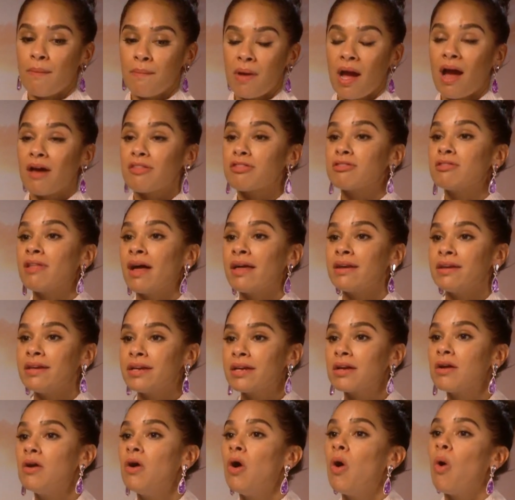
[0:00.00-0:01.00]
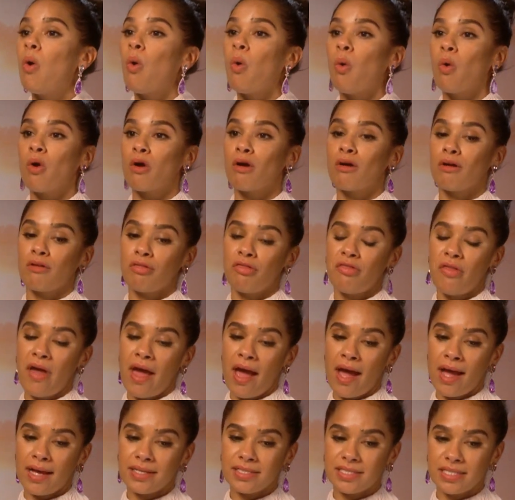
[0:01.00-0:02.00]
athletic or
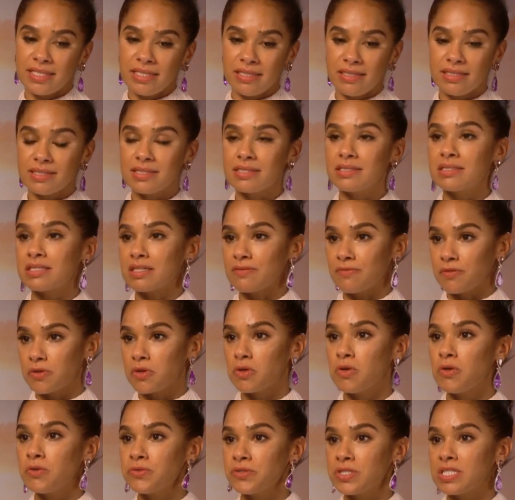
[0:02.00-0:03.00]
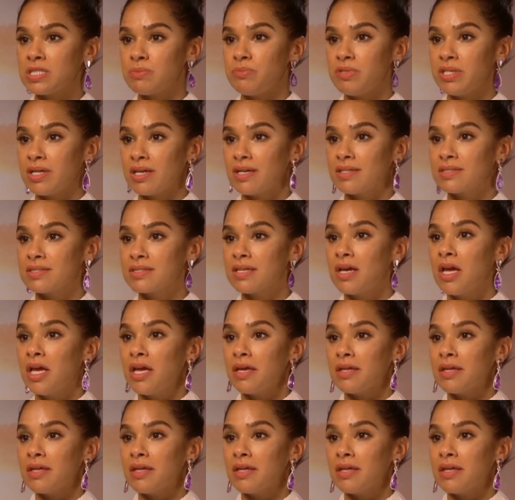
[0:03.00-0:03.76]
that it isn't difficult is because